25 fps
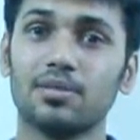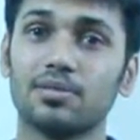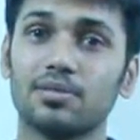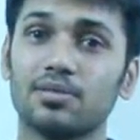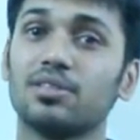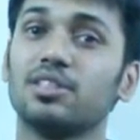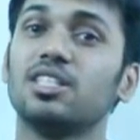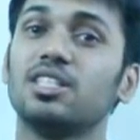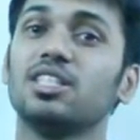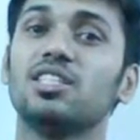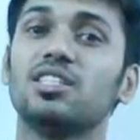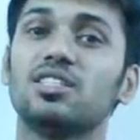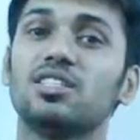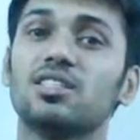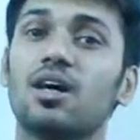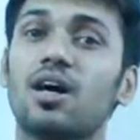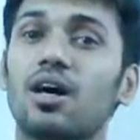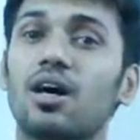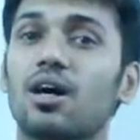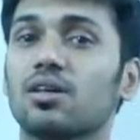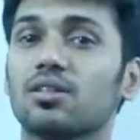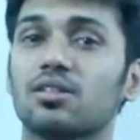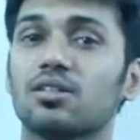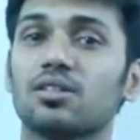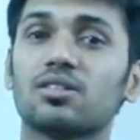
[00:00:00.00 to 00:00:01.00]
These
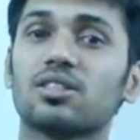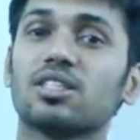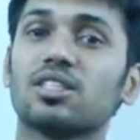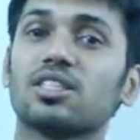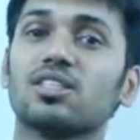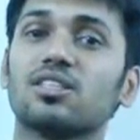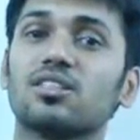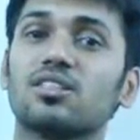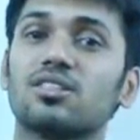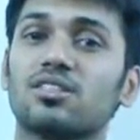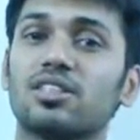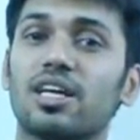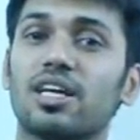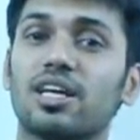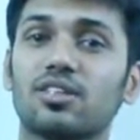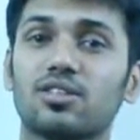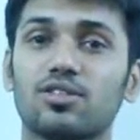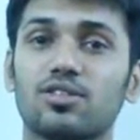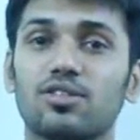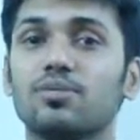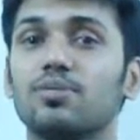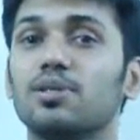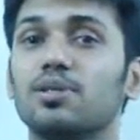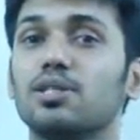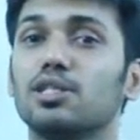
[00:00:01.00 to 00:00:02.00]
are the things that
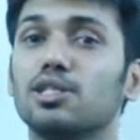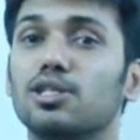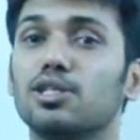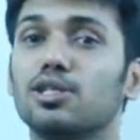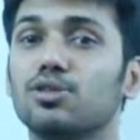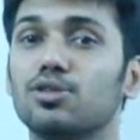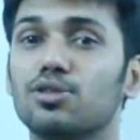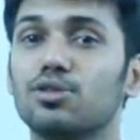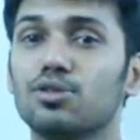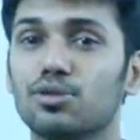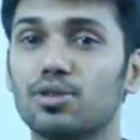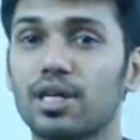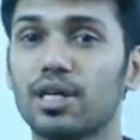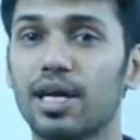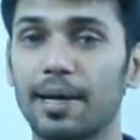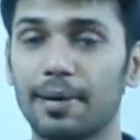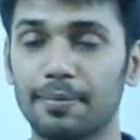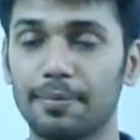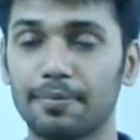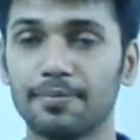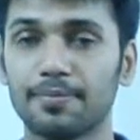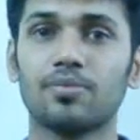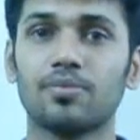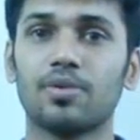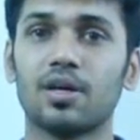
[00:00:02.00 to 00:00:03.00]
could be new to
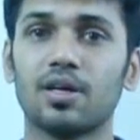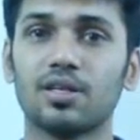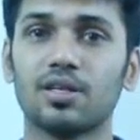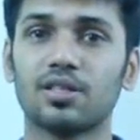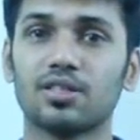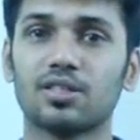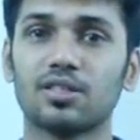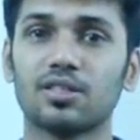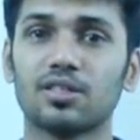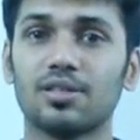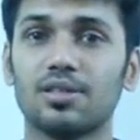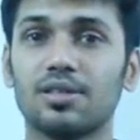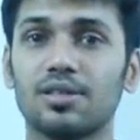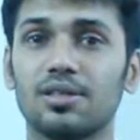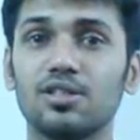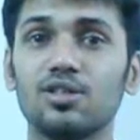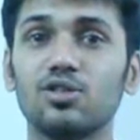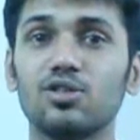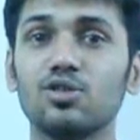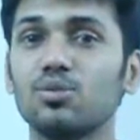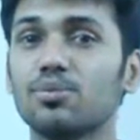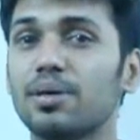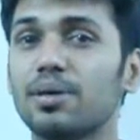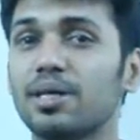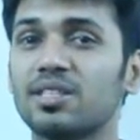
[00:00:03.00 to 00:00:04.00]
them, but
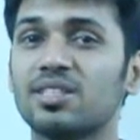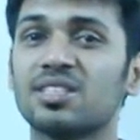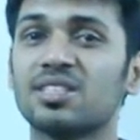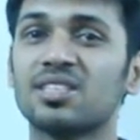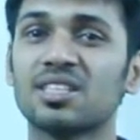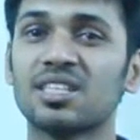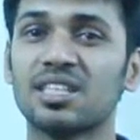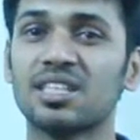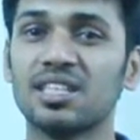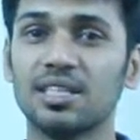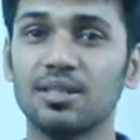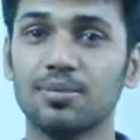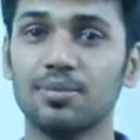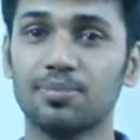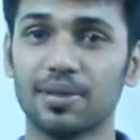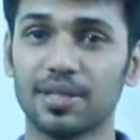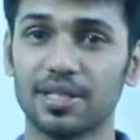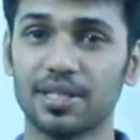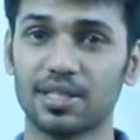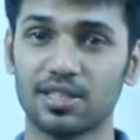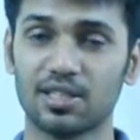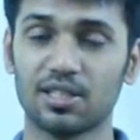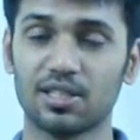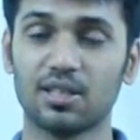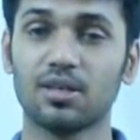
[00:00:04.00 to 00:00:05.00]
you may skip
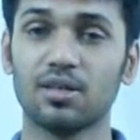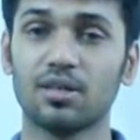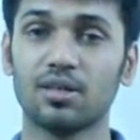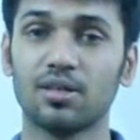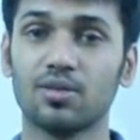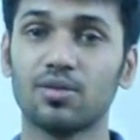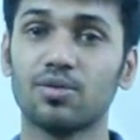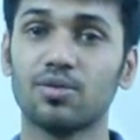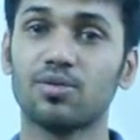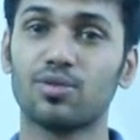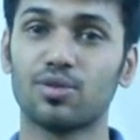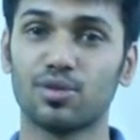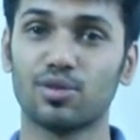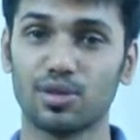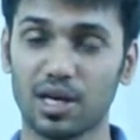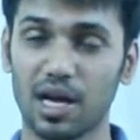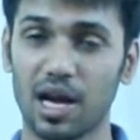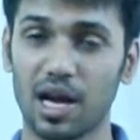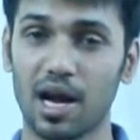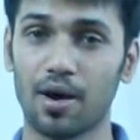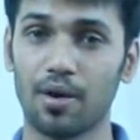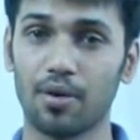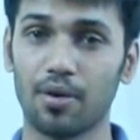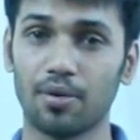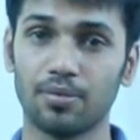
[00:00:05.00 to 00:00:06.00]
it for
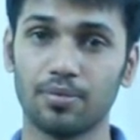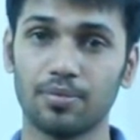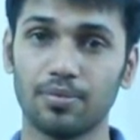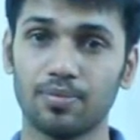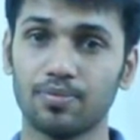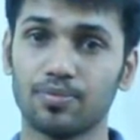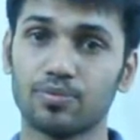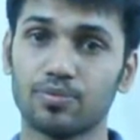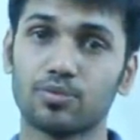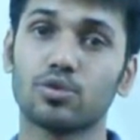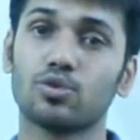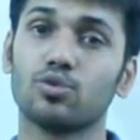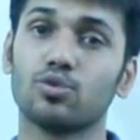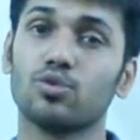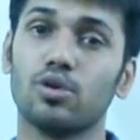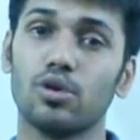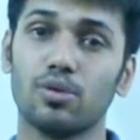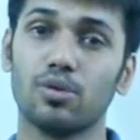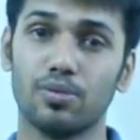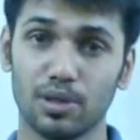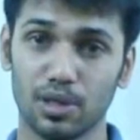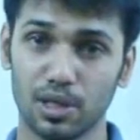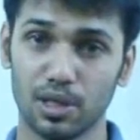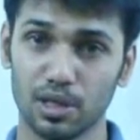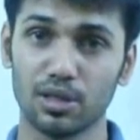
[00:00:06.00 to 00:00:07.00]
now. We'll
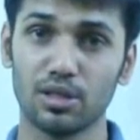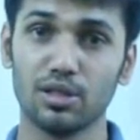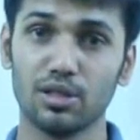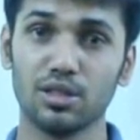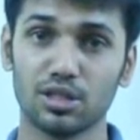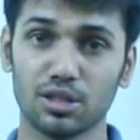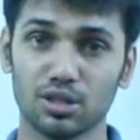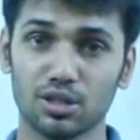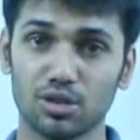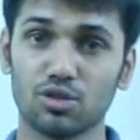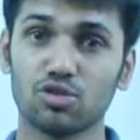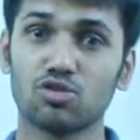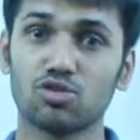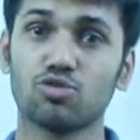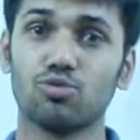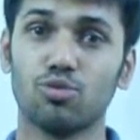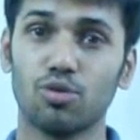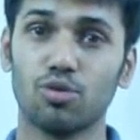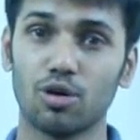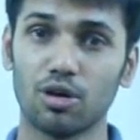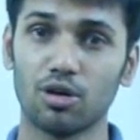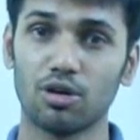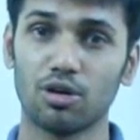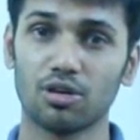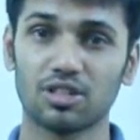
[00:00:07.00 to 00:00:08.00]
be learning those
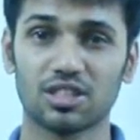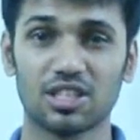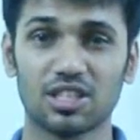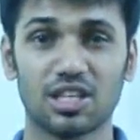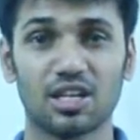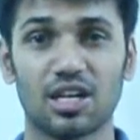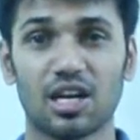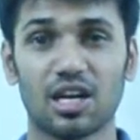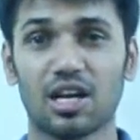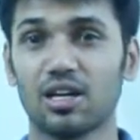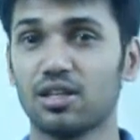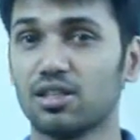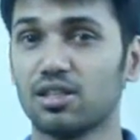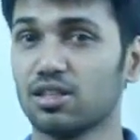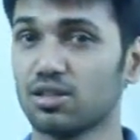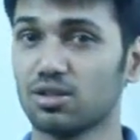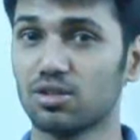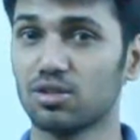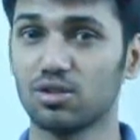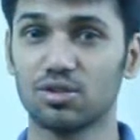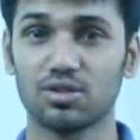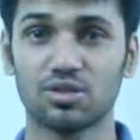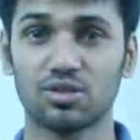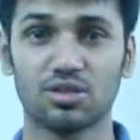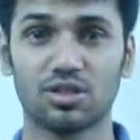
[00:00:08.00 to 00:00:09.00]
words and learning
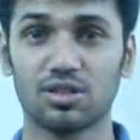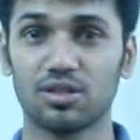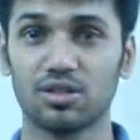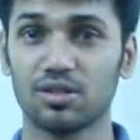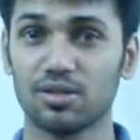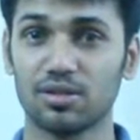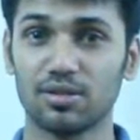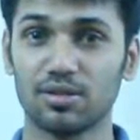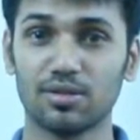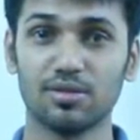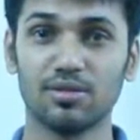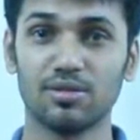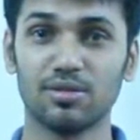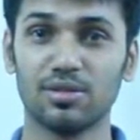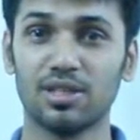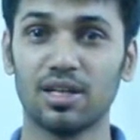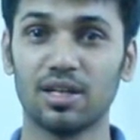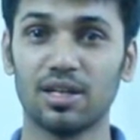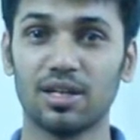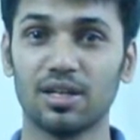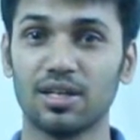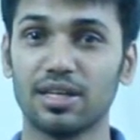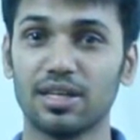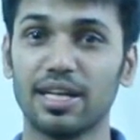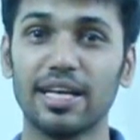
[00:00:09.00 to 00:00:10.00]

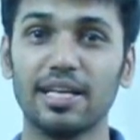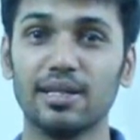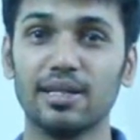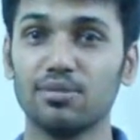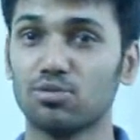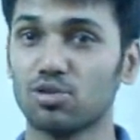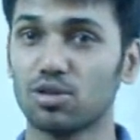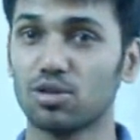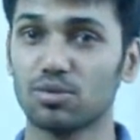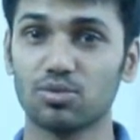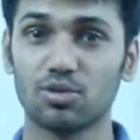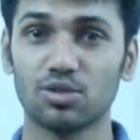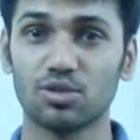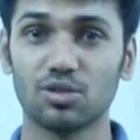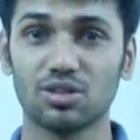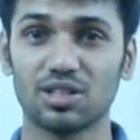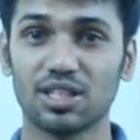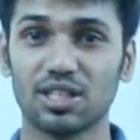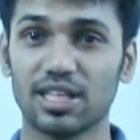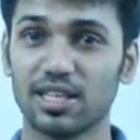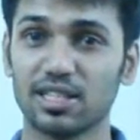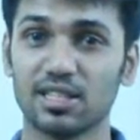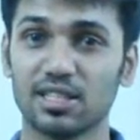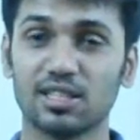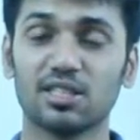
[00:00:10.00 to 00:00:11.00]
the names of those
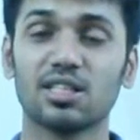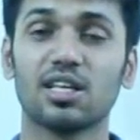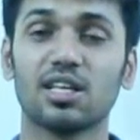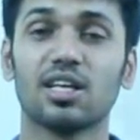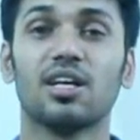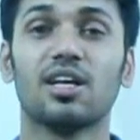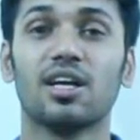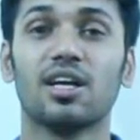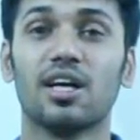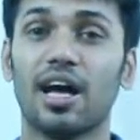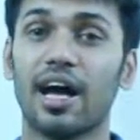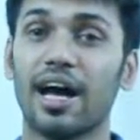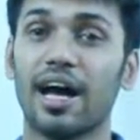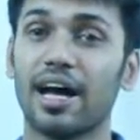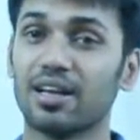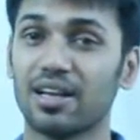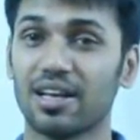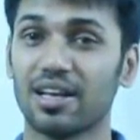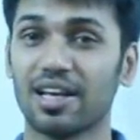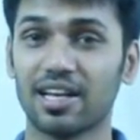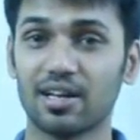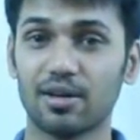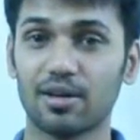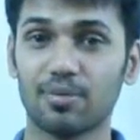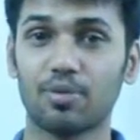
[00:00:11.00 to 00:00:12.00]
things at a
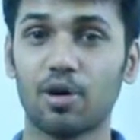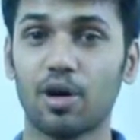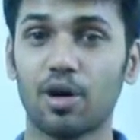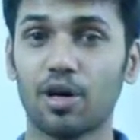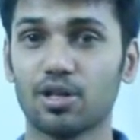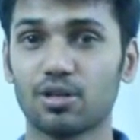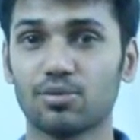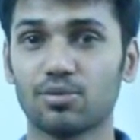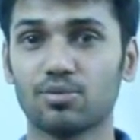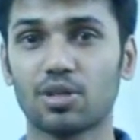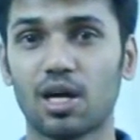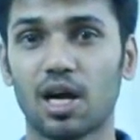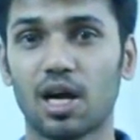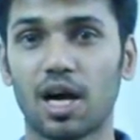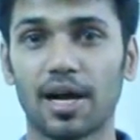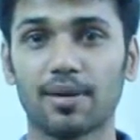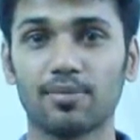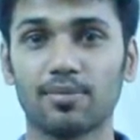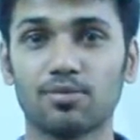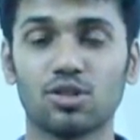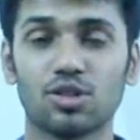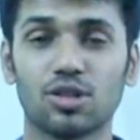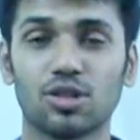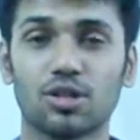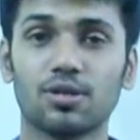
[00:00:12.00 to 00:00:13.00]
later point of
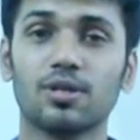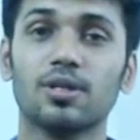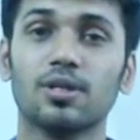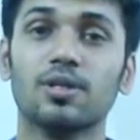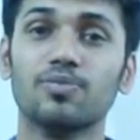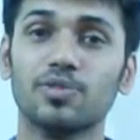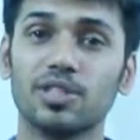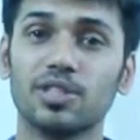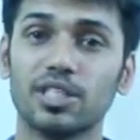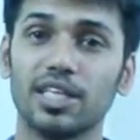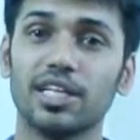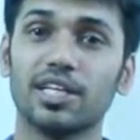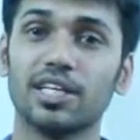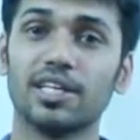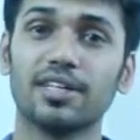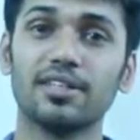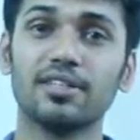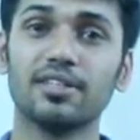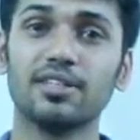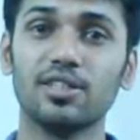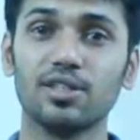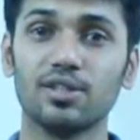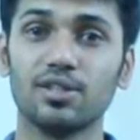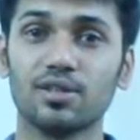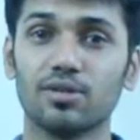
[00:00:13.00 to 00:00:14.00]
time. So here
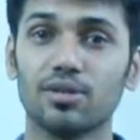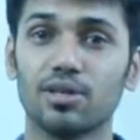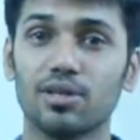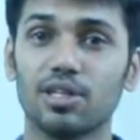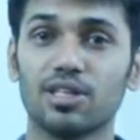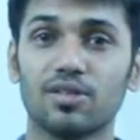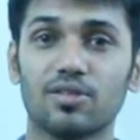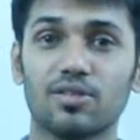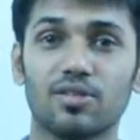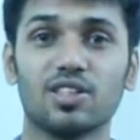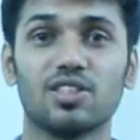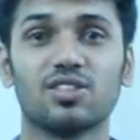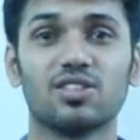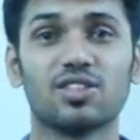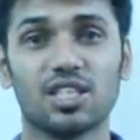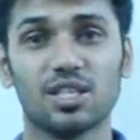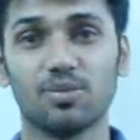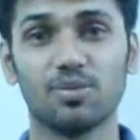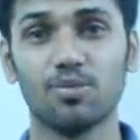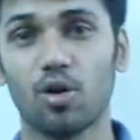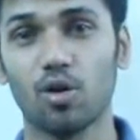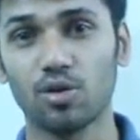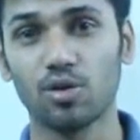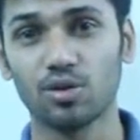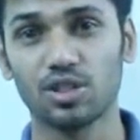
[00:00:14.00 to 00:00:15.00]
you could literally
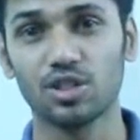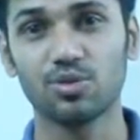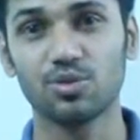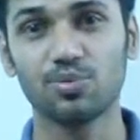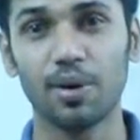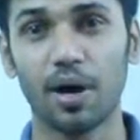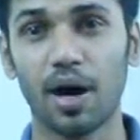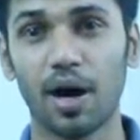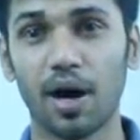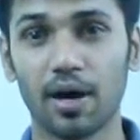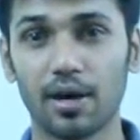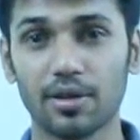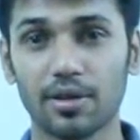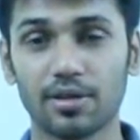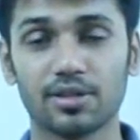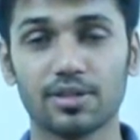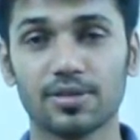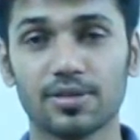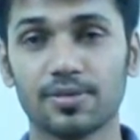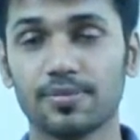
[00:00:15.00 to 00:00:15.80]
skip all this part.